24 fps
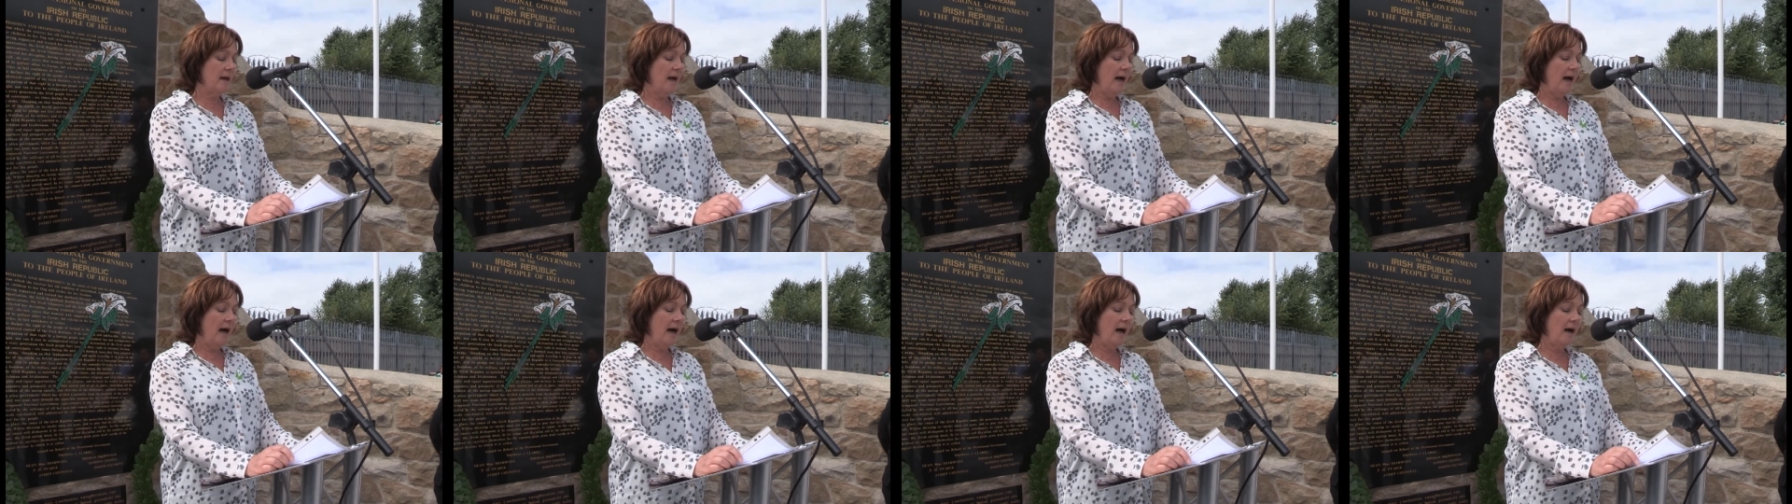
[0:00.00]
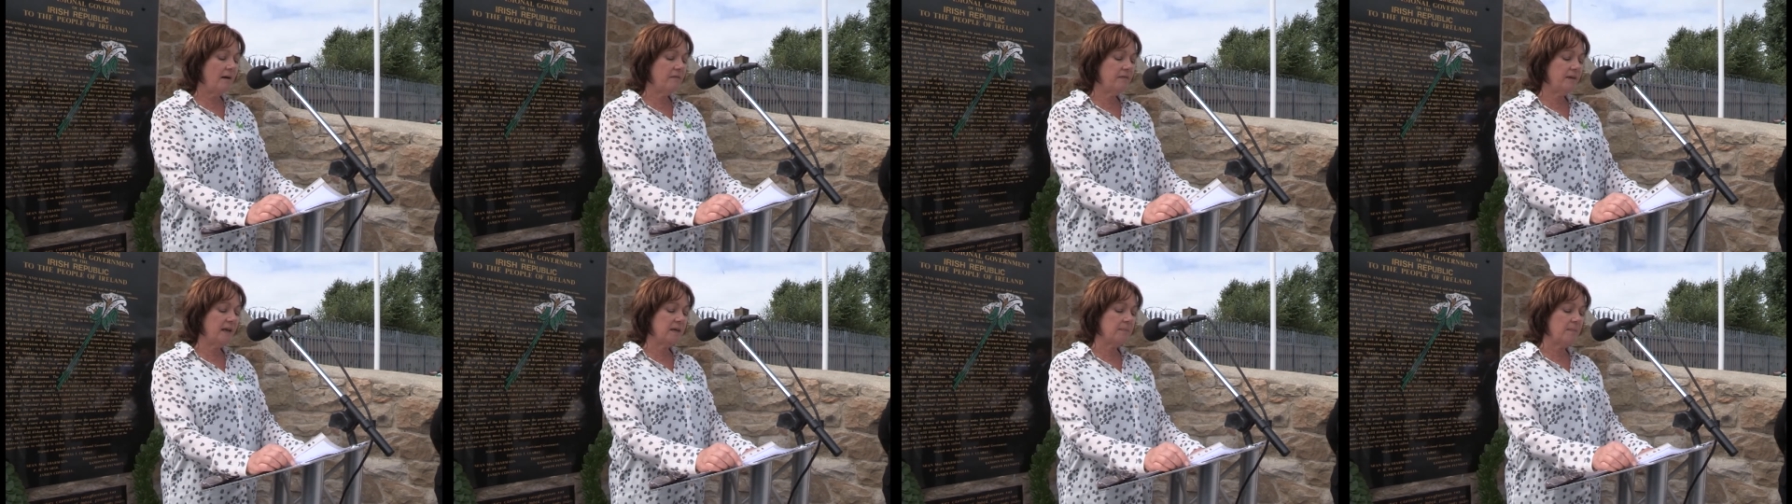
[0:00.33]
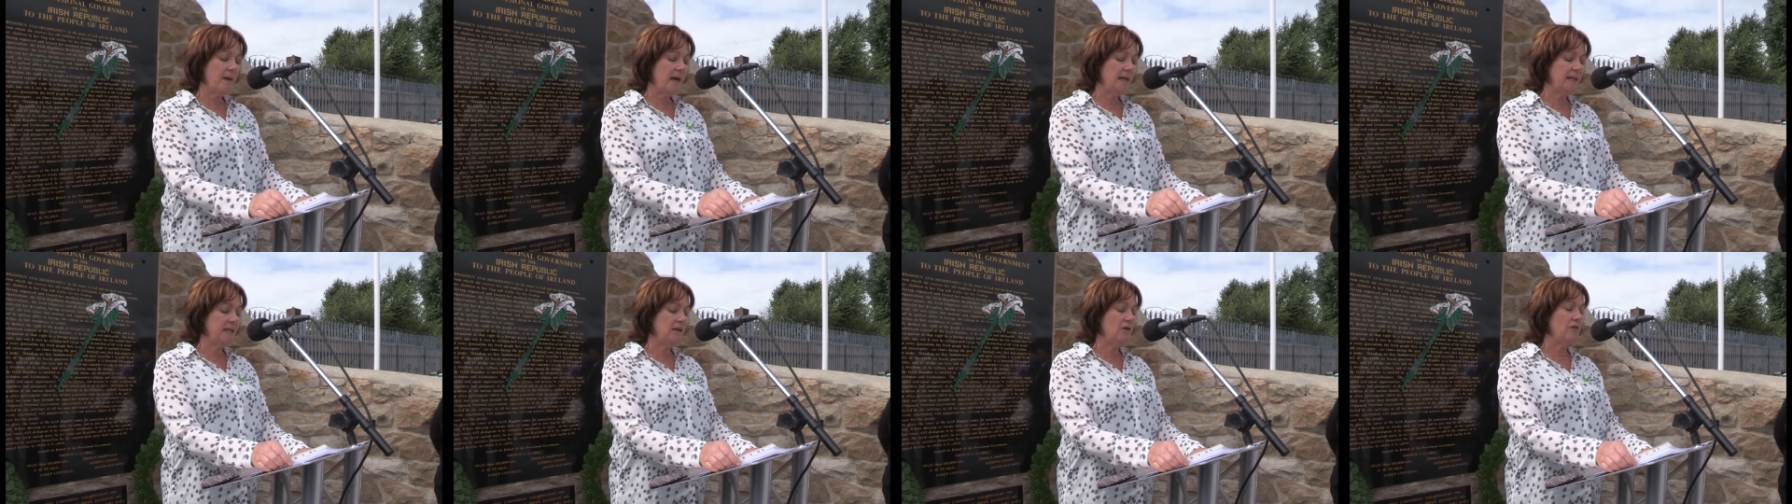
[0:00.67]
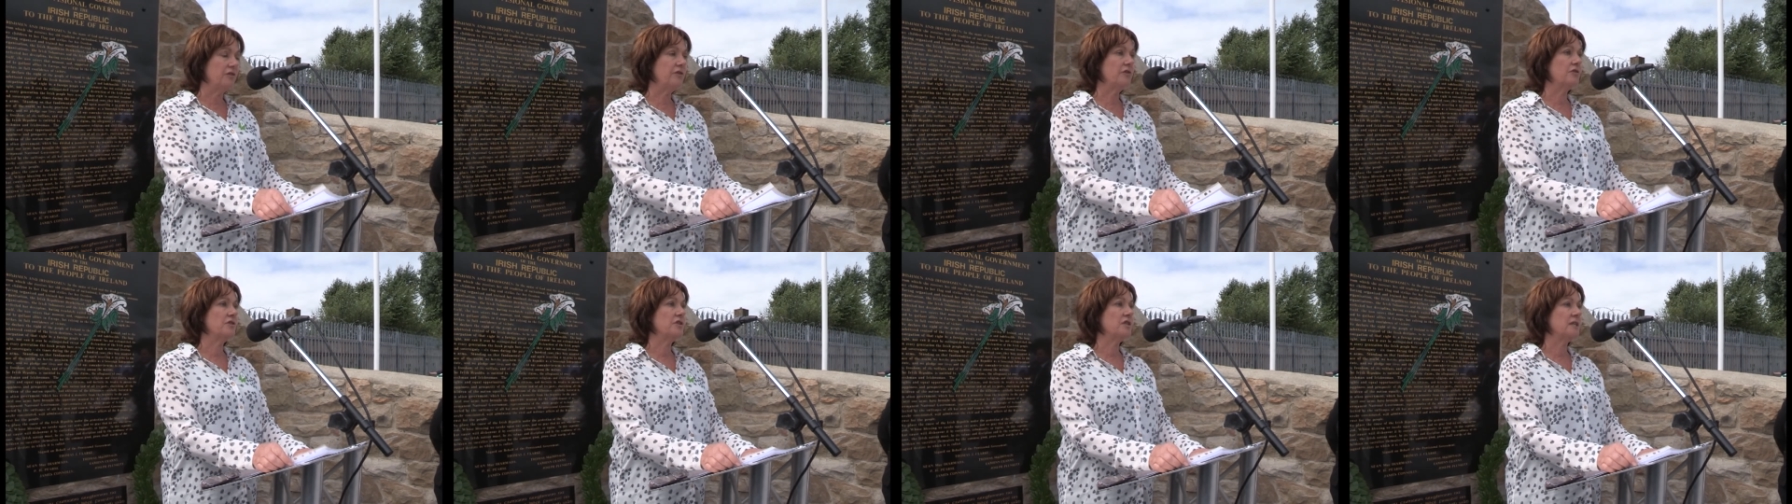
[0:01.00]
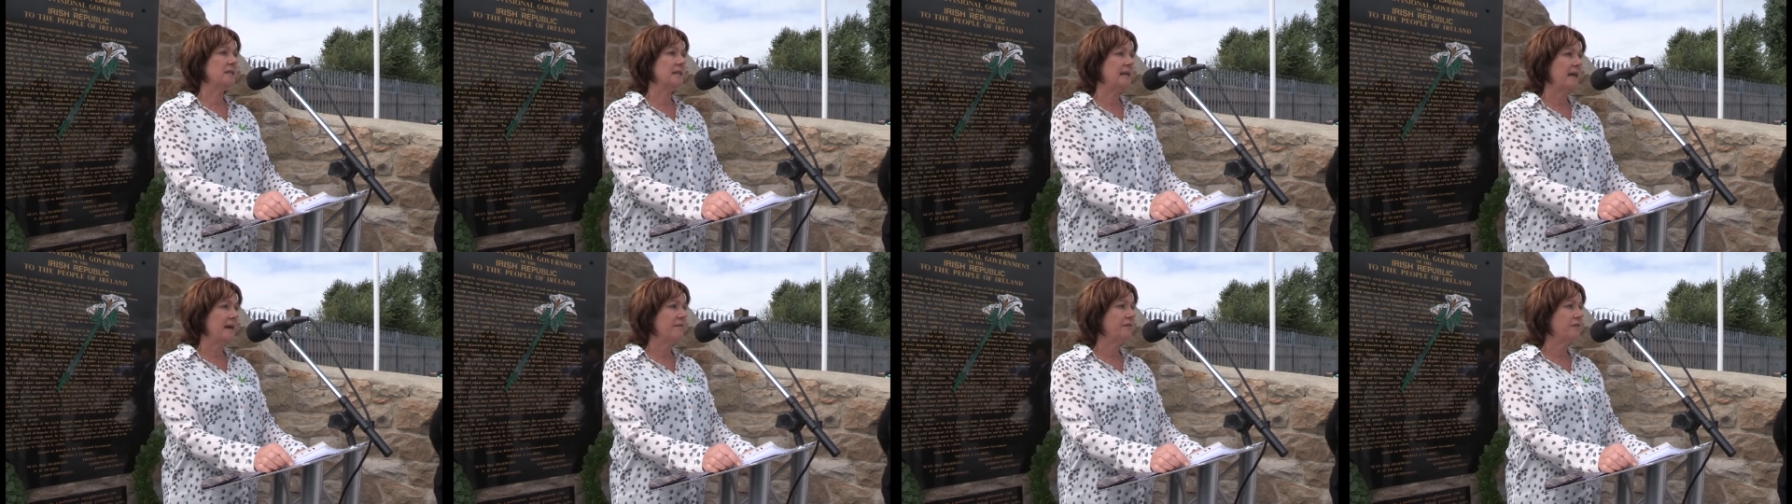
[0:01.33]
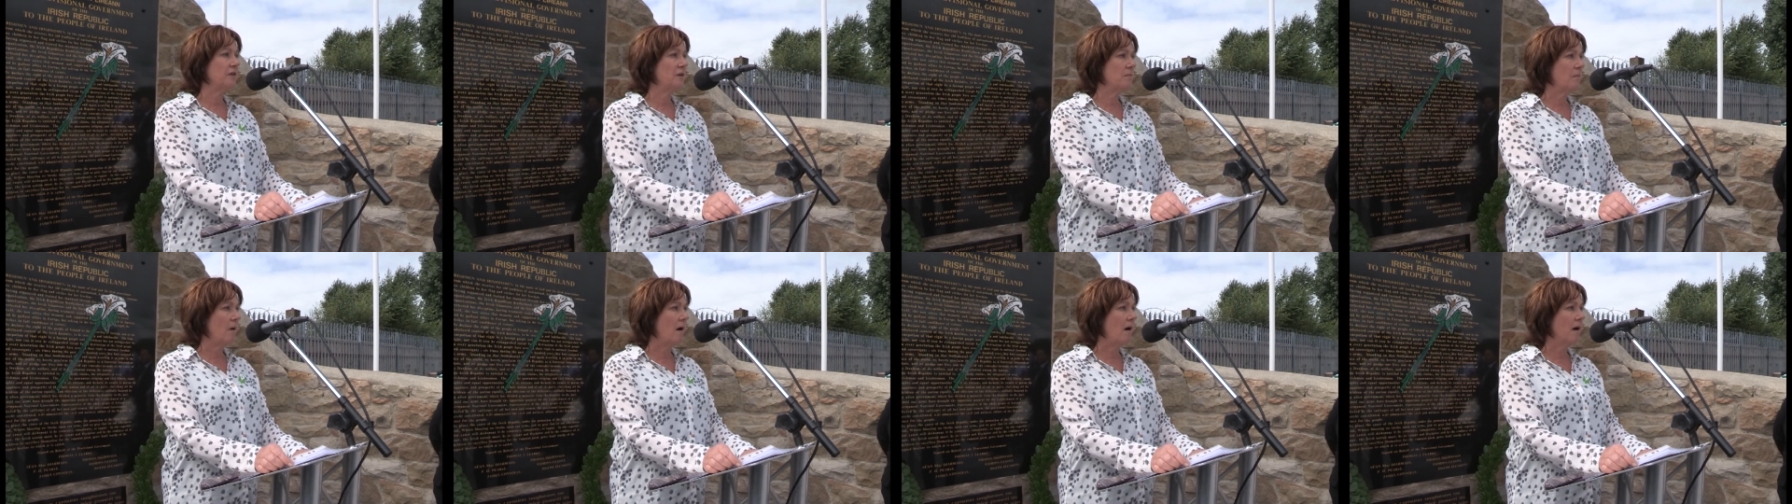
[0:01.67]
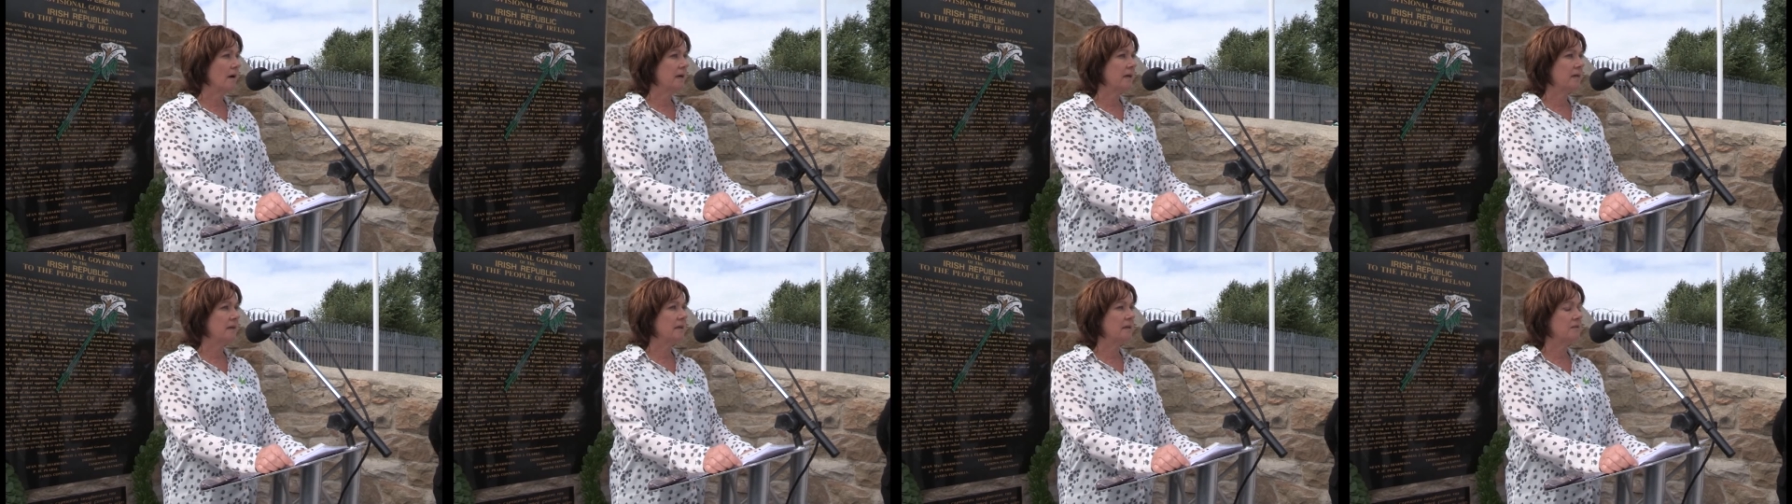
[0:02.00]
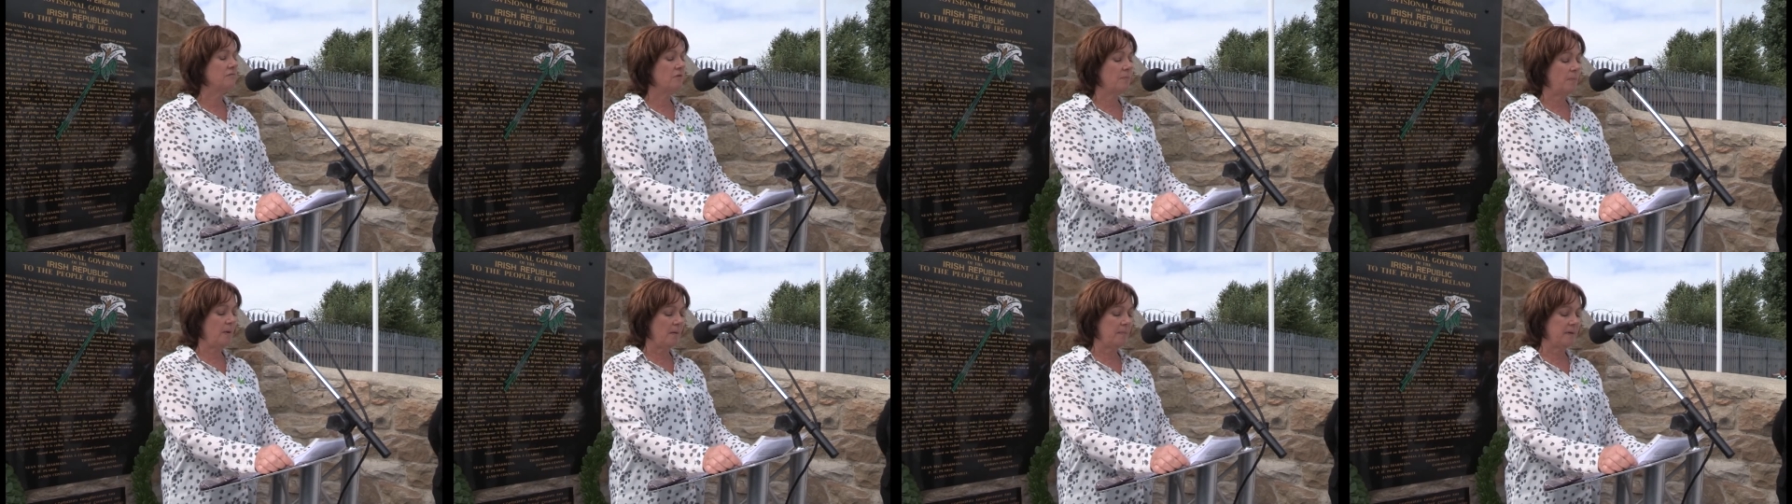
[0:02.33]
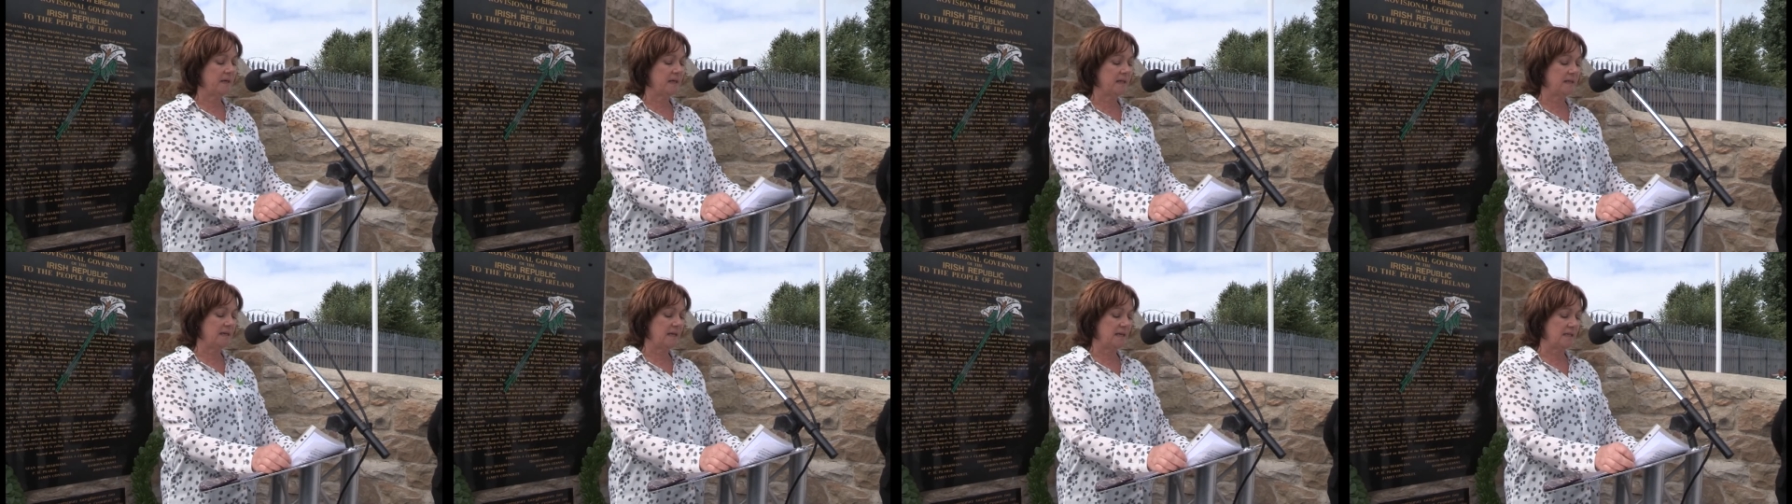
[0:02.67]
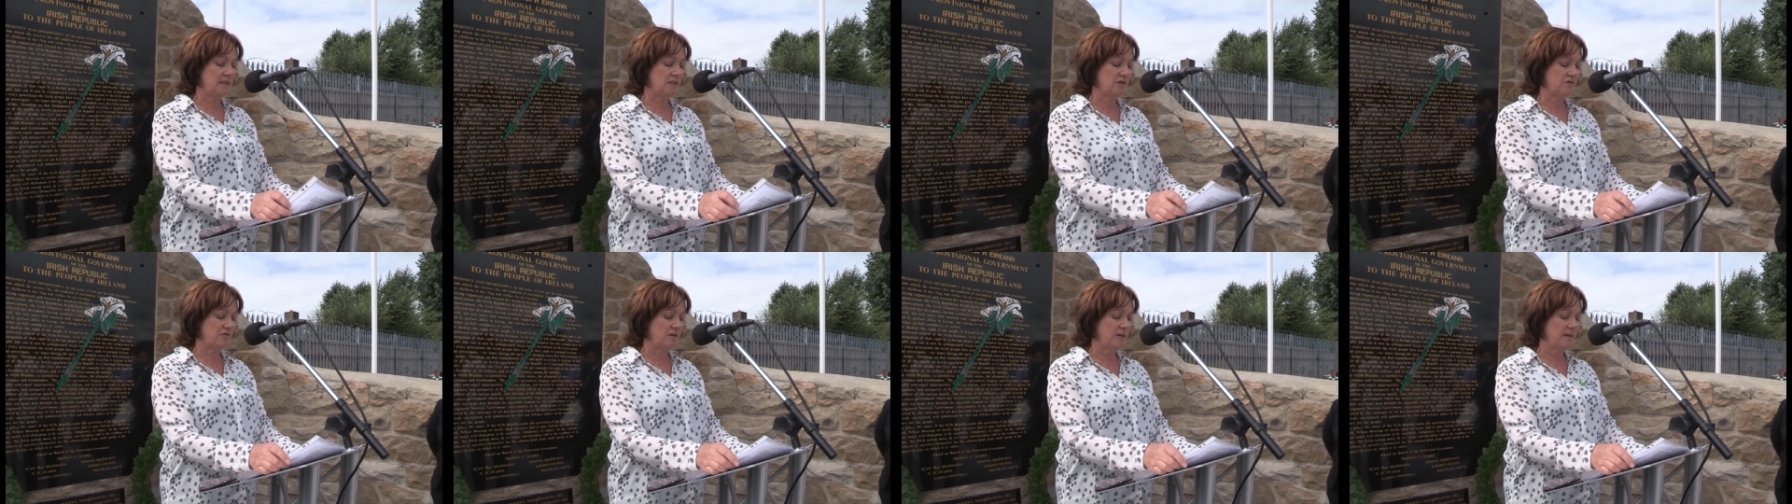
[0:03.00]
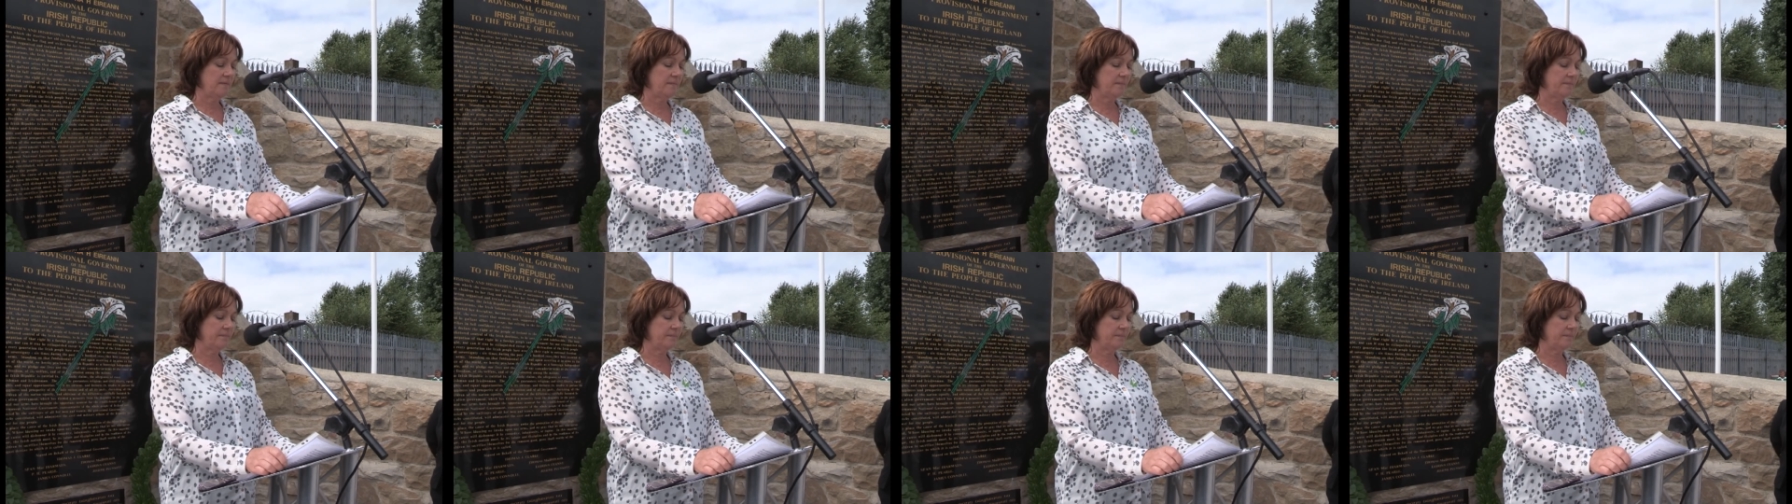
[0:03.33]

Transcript: have, like many others, left their mark in Republican history.